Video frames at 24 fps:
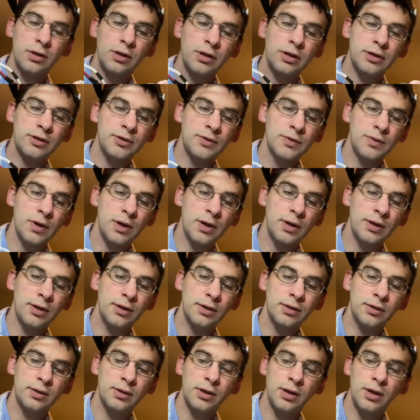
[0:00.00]

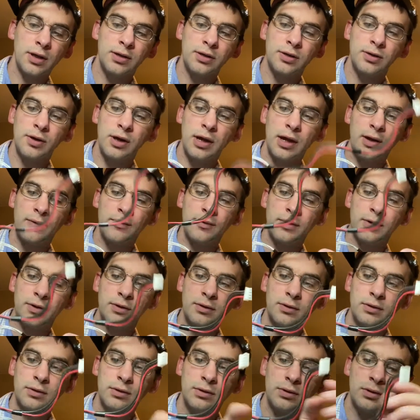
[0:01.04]
electronics and you're having